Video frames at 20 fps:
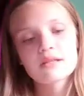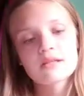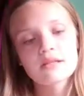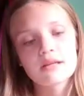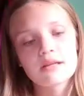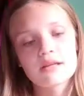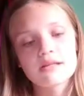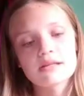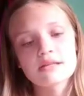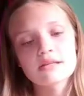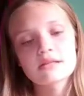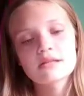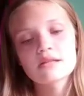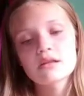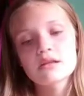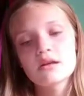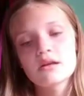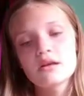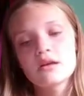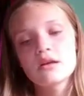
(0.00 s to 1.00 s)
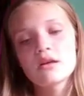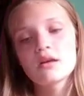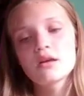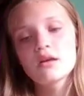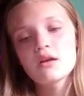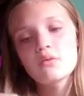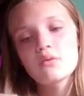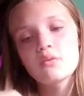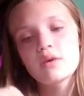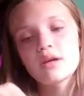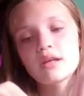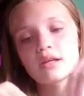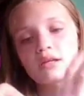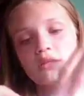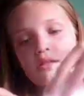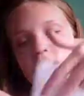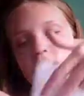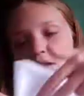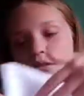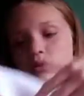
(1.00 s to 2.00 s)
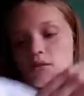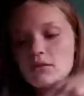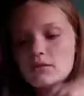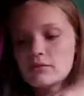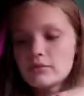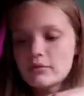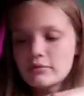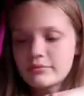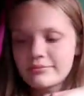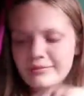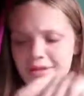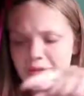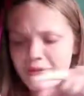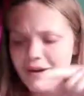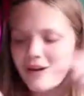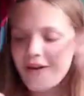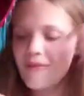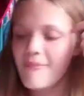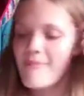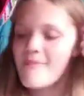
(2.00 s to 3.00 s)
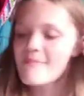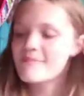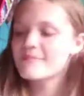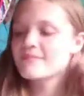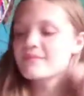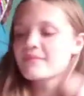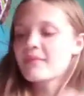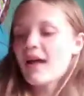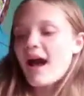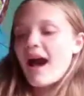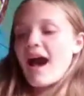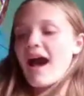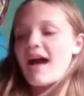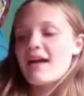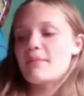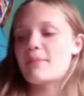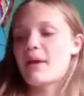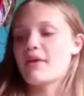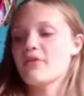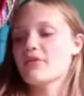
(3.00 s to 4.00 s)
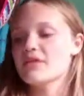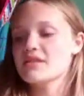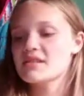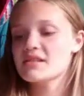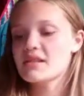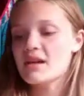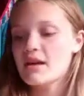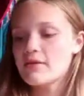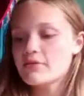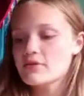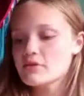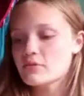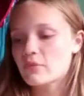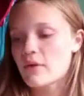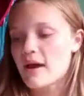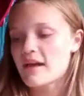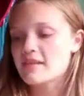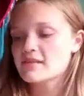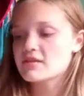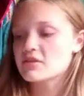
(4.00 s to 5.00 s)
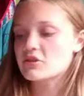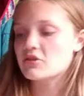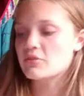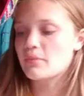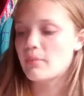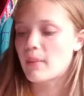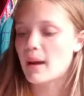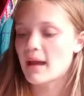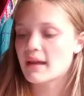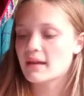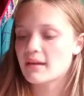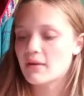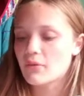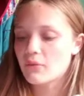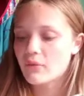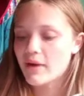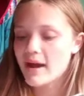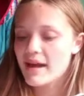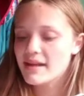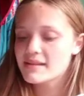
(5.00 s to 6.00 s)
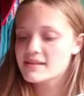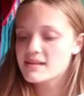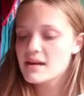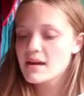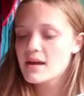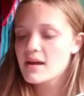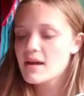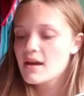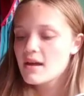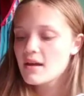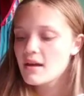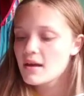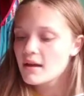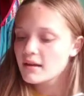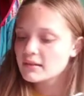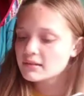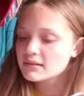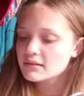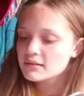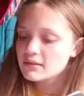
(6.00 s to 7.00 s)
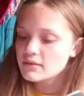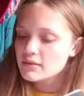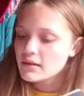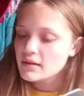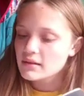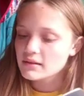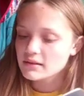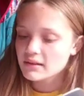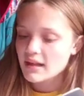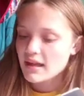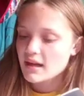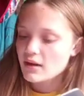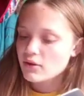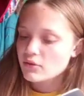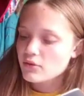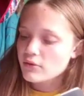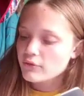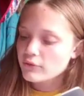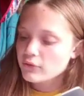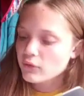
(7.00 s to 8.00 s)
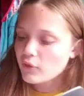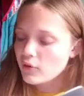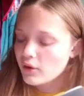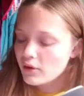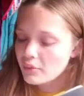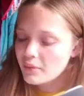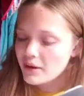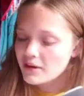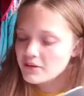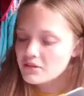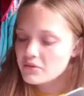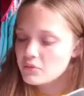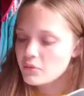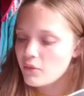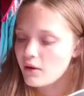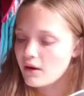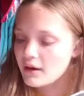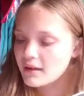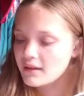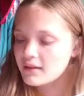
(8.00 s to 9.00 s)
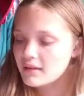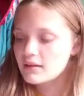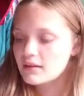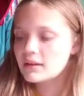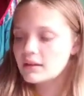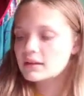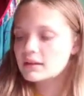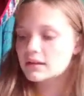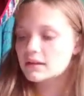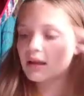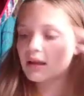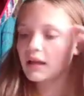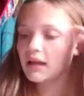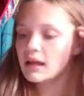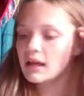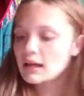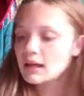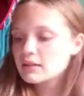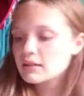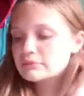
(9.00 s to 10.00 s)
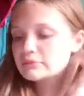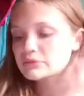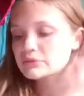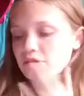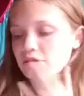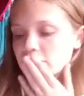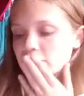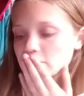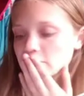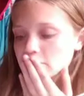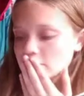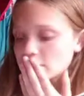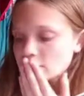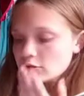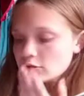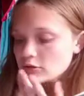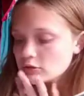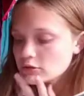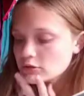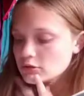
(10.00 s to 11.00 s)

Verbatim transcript: Yes. Wait. Here we are. Hi, my wrist cuff is wet, so you might get wet. Later, the floor where you walk in the camper.